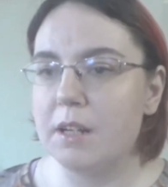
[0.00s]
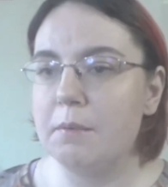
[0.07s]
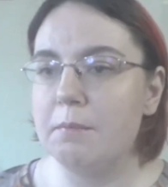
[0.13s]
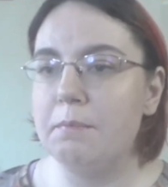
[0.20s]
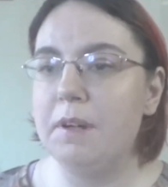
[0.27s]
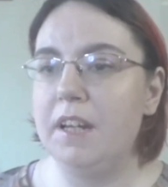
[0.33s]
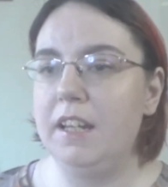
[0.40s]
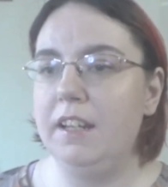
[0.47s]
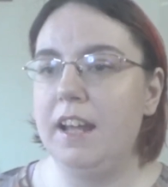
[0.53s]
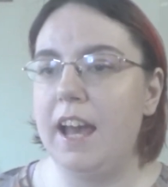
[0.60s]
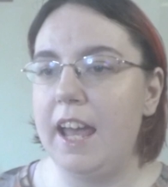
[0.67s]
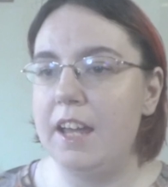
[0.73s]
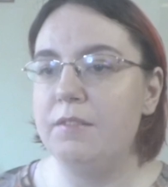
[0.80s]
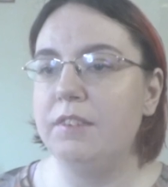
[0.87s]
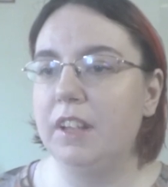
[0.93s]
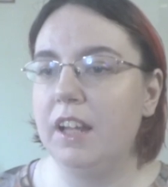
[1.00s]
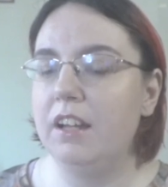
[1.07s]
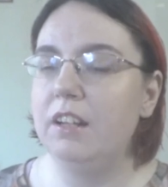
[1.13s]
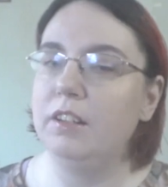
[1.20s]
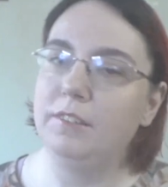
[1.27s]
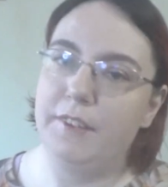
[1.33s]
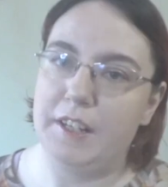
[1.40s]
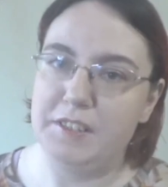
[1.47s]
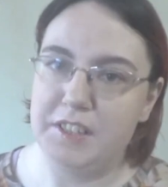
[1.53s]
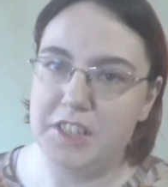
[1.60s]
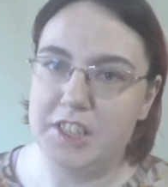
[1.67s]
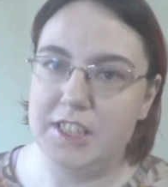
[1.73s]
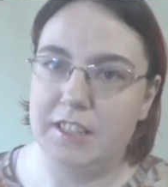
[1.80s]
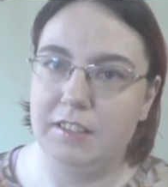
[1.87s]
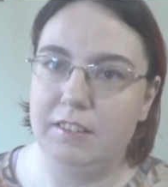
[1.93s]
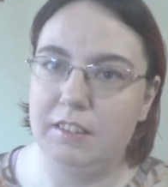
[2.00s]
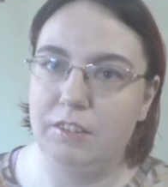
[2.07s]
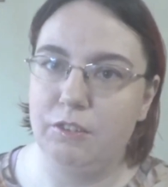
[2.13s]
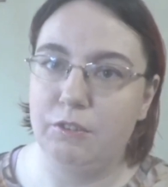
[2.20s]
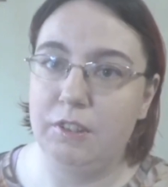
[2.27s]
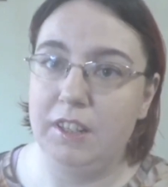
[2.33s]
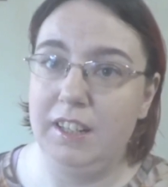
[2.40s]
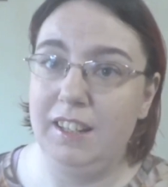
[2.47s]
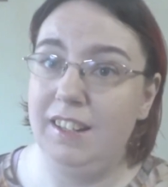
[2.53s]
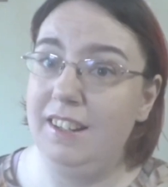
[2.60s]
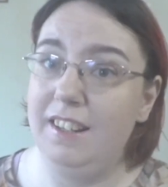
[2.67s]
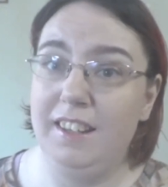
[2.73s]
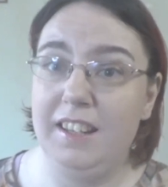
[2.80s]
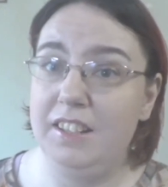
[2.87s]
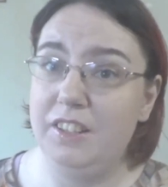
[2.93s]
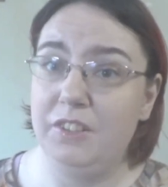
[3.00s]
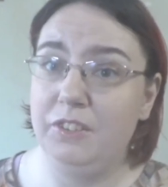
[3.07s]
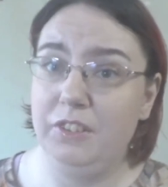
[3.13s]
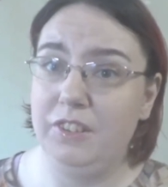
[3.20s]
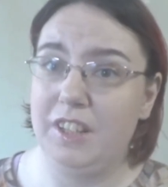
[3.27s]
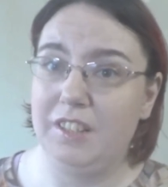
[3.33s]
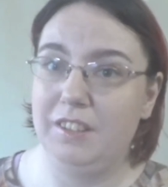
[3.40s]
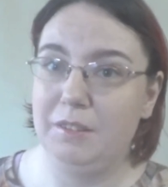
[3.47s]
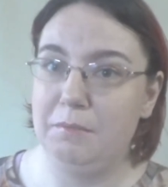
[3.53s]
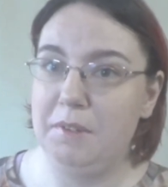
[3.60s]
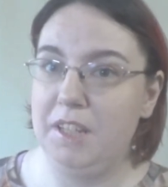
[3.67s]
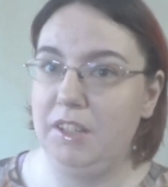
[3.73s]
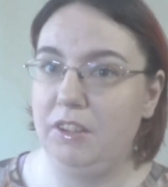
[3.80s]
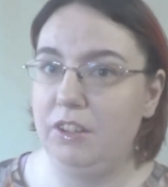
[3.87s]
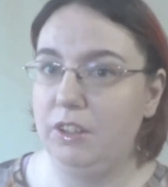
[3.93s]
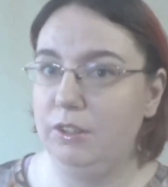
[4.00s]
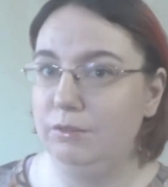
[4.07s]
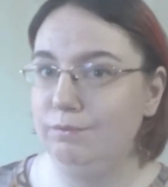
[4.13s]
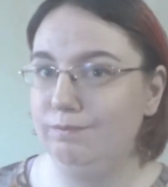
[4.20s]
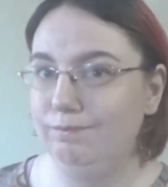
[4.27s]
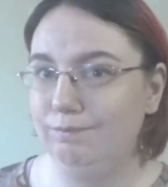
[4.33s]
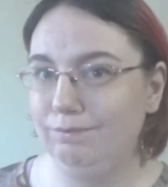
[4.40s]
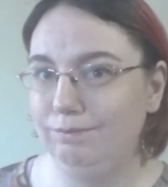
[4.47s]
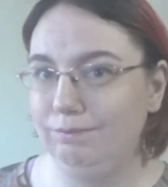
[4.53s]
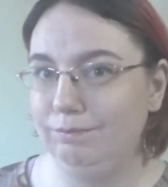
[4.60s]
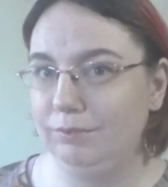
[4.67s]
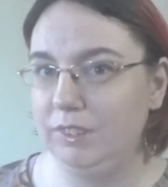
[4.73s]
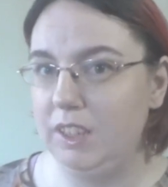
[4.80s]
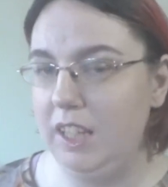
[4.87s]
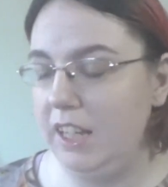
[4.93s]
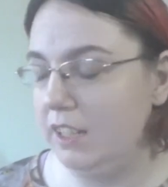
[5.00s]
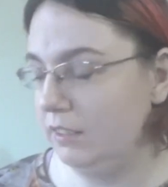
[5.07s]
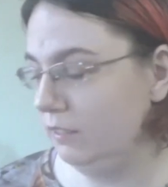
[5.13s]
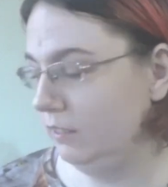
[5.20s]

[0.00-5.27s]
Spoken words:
But I have a lot of foundation that has sunscreen in it. And they don't do that to me. So, yeah.